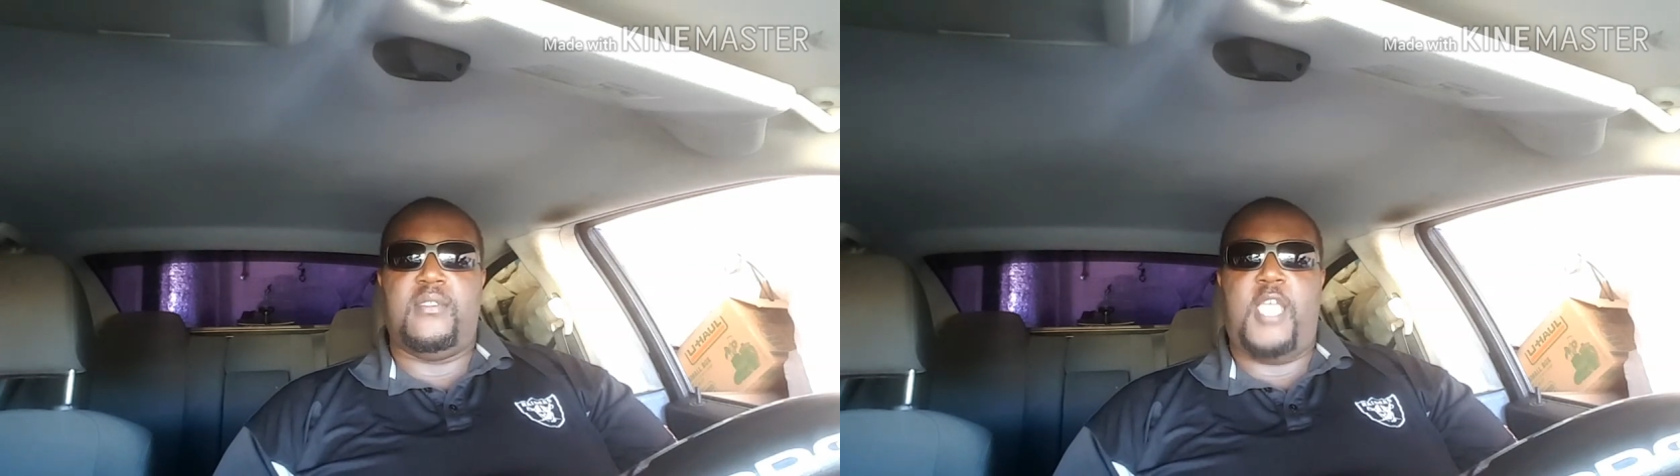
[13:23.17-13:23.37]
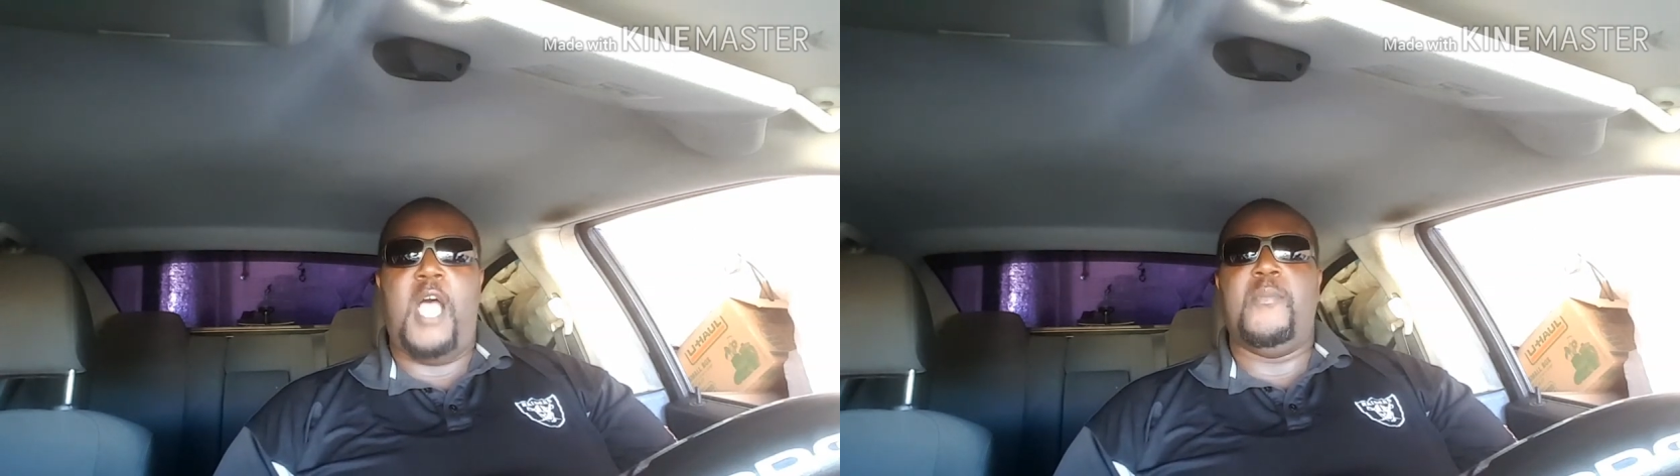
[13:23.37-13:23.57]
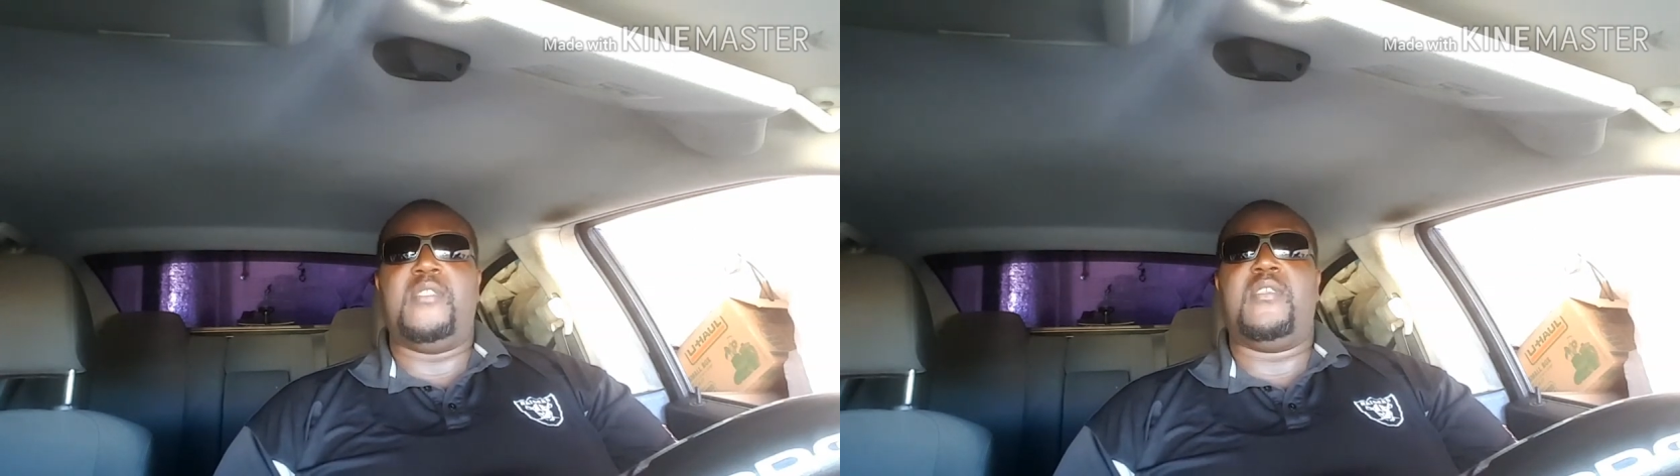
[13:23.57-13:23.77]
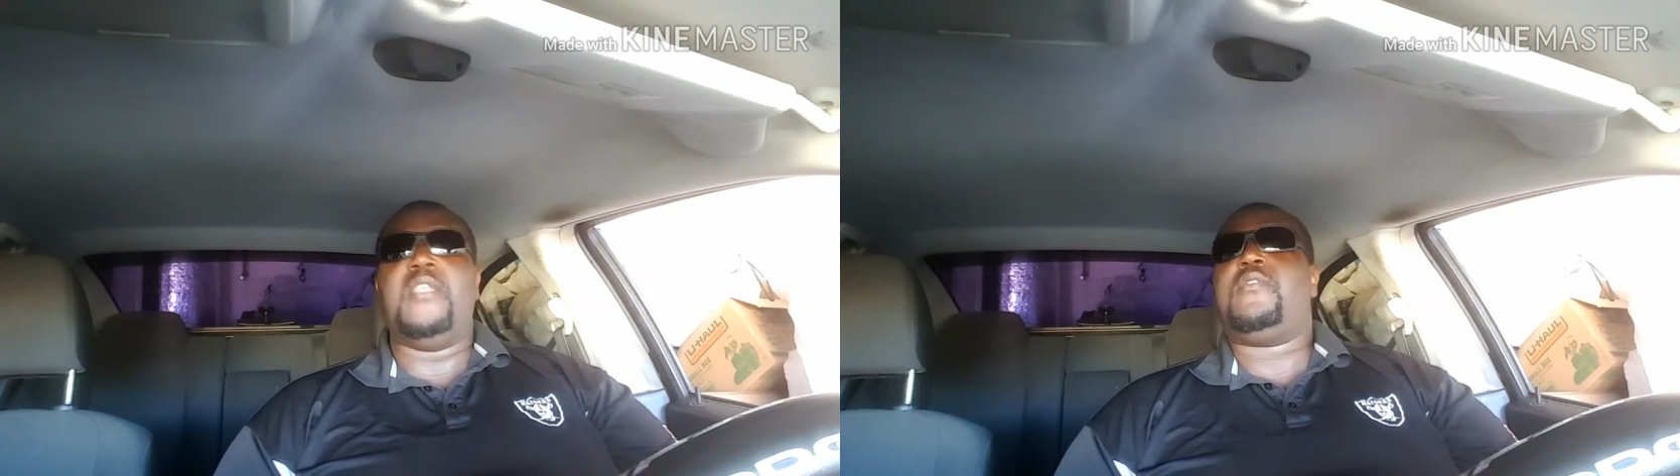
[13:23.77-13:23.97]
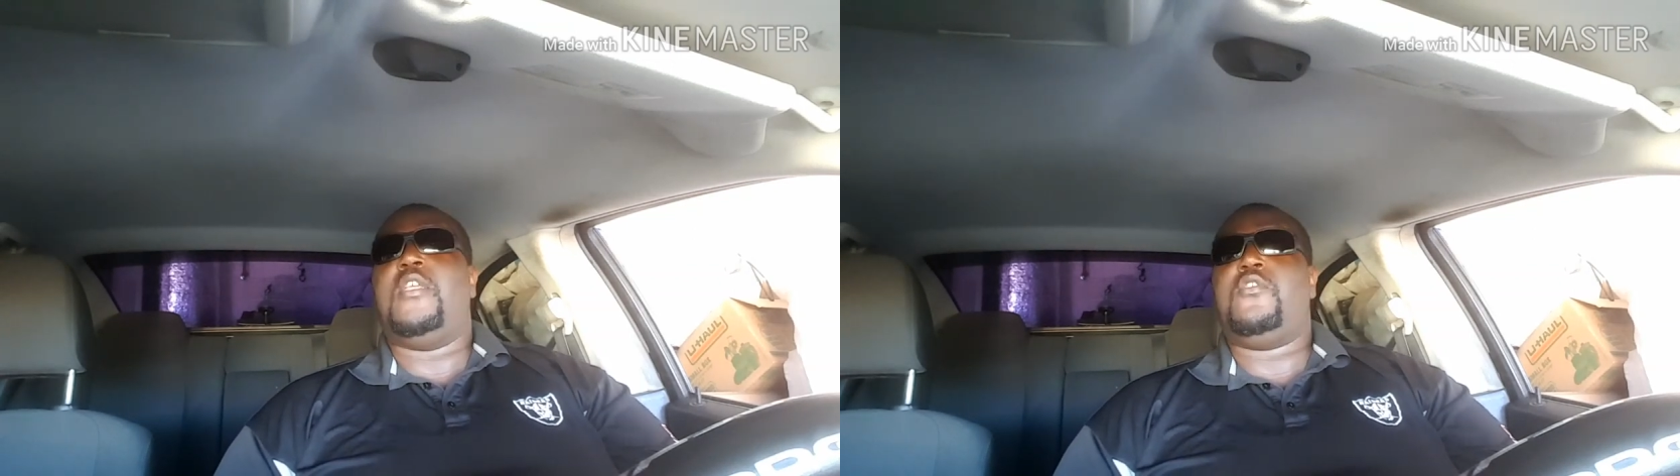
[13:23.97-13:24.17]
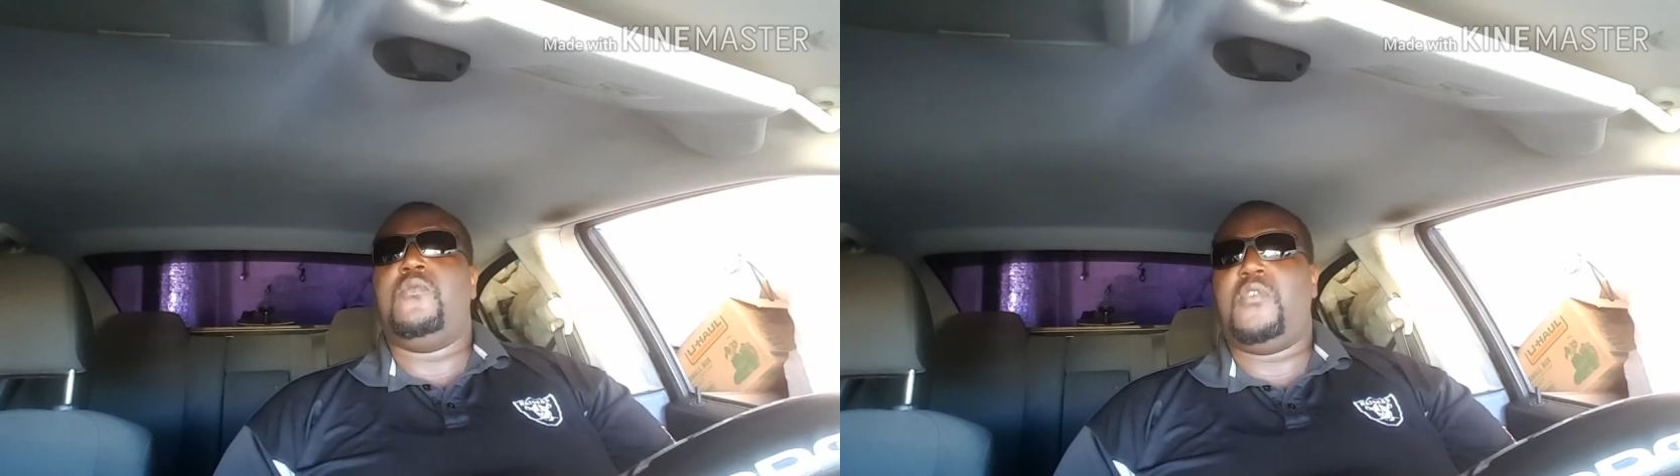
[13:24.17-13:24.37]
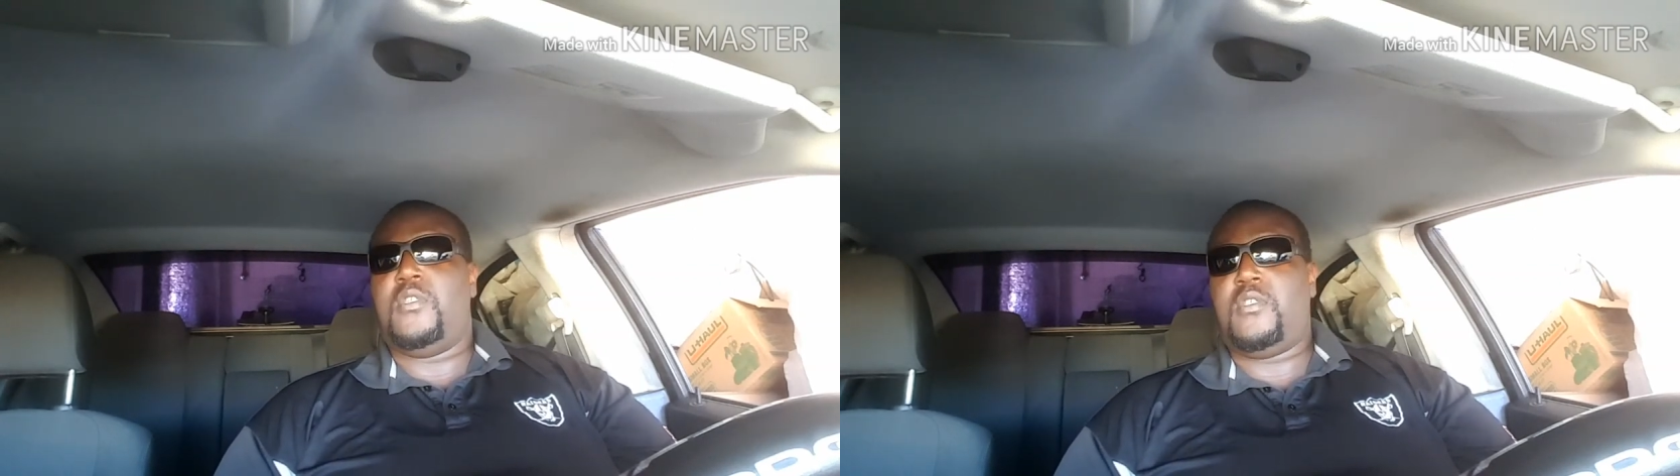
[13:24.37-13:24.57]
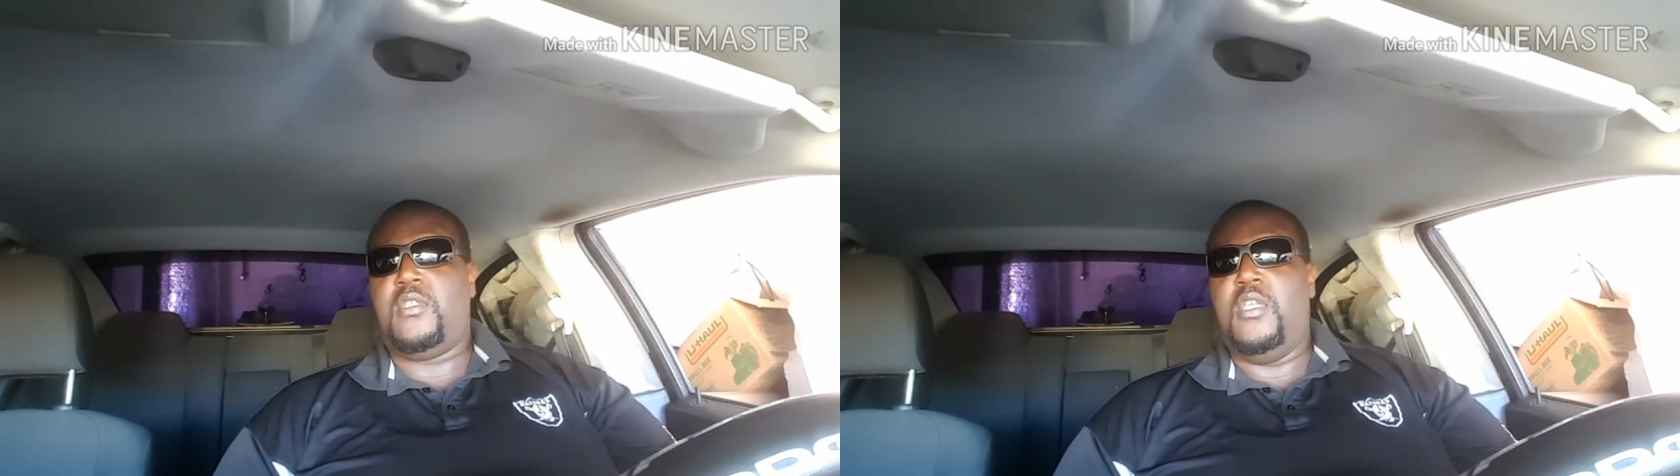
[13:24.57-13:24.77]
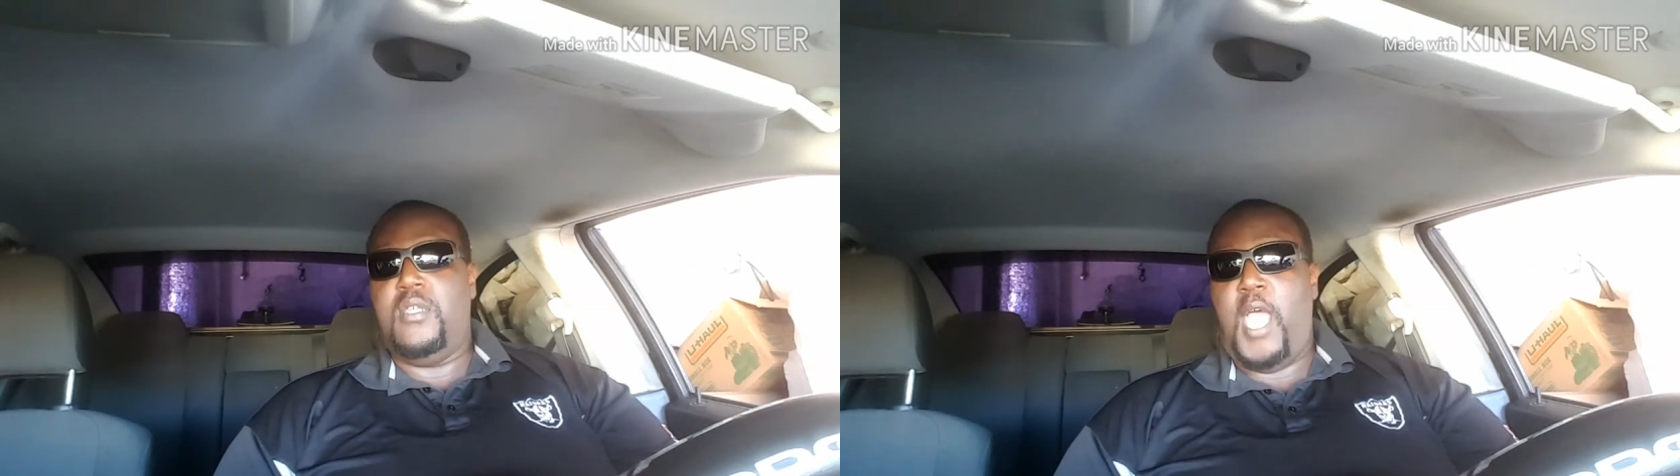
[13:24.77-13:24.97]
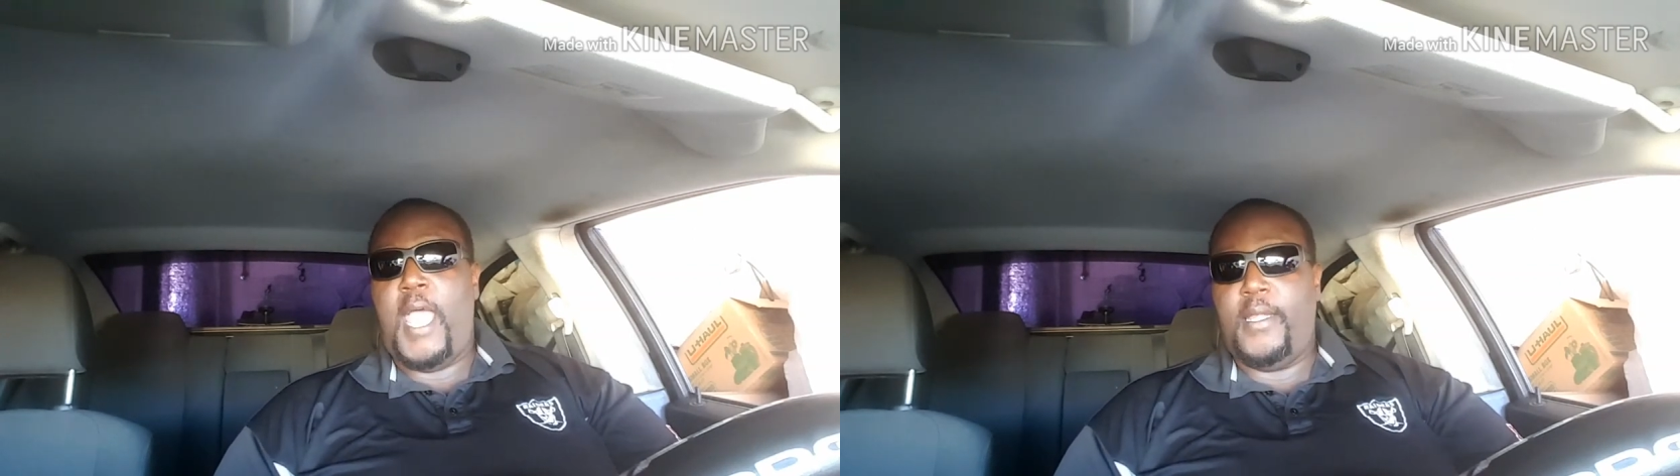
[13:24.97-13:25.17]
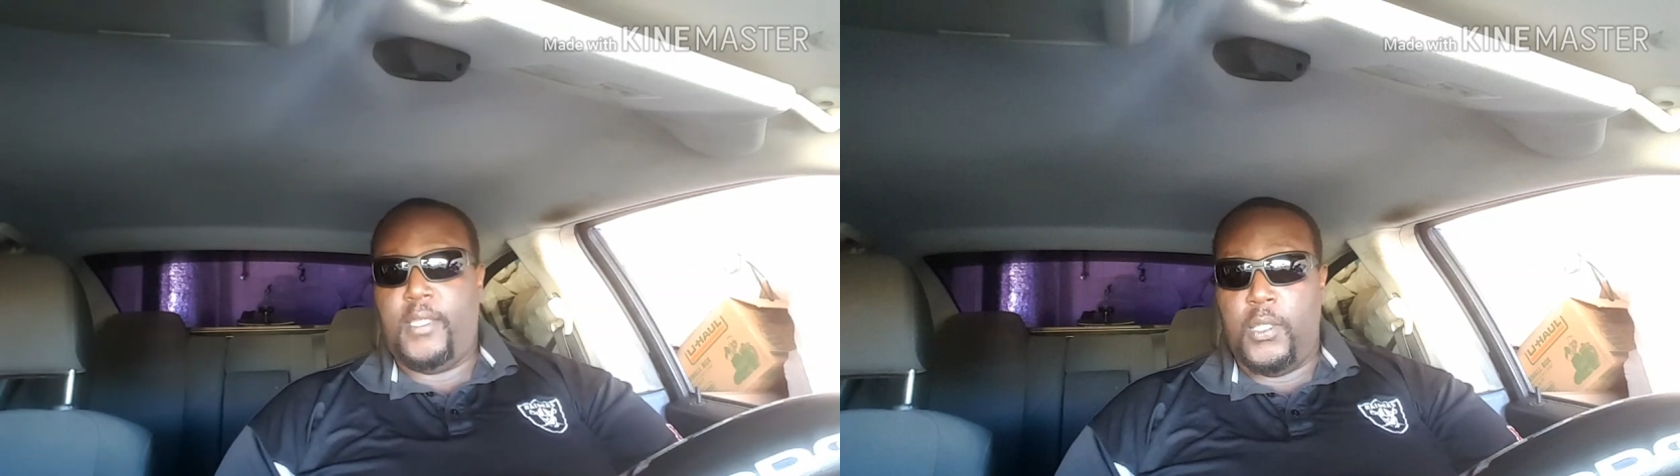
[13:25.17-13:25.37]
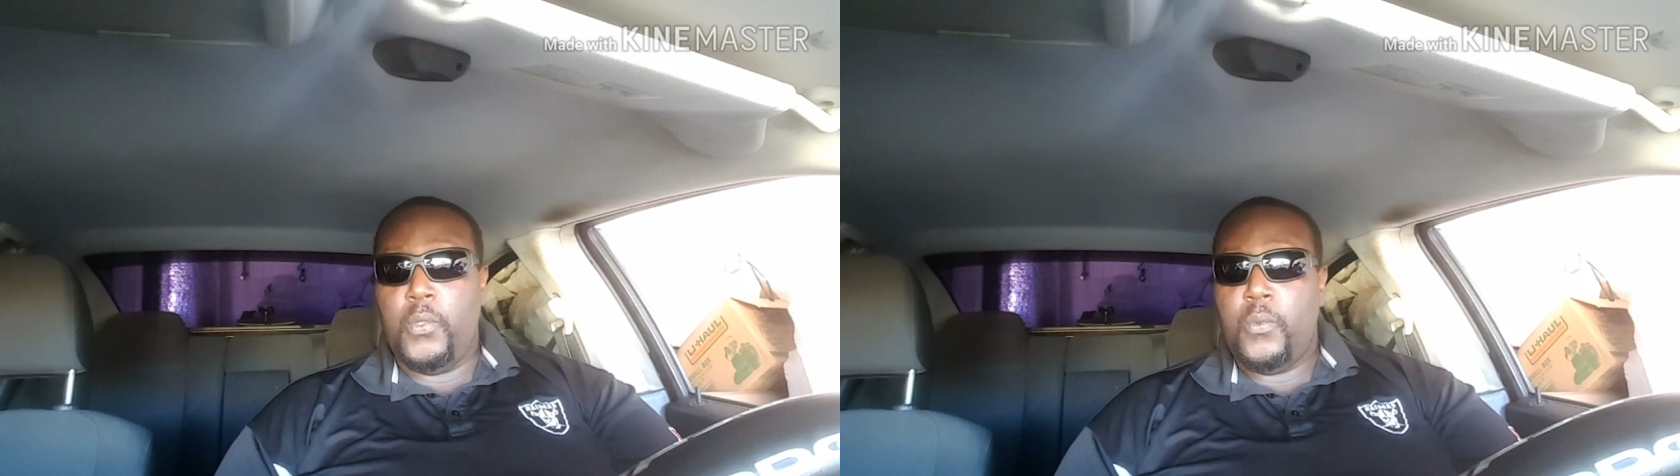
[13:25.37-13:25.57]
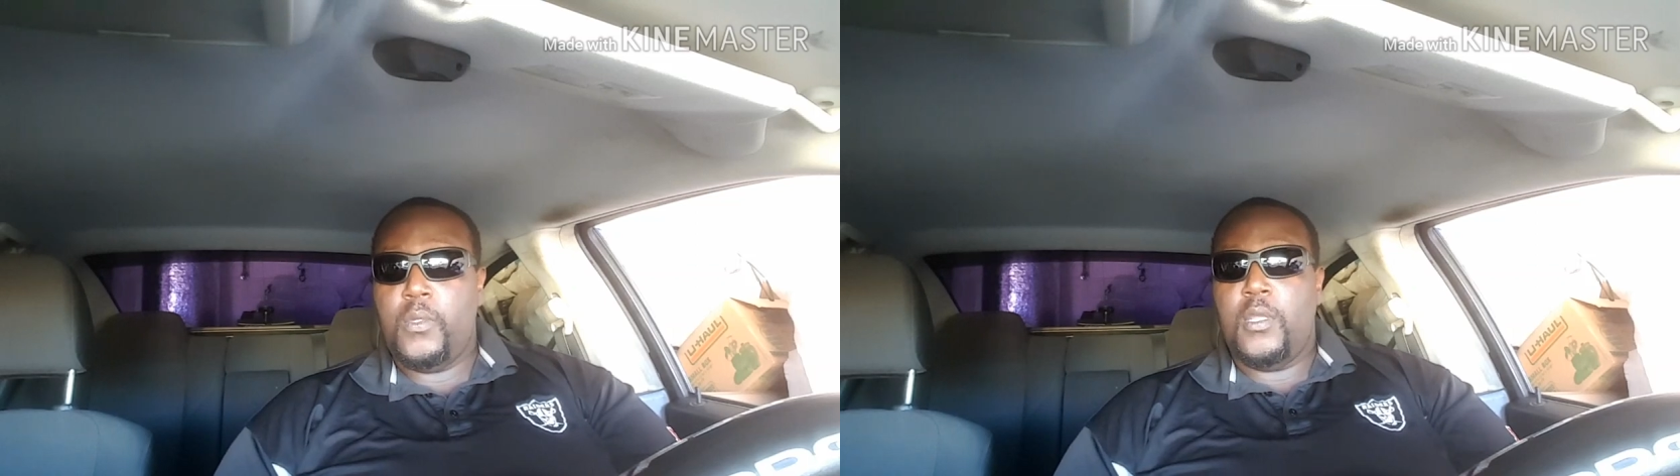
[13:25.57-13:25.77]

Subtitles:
It's common sense that you just should not do.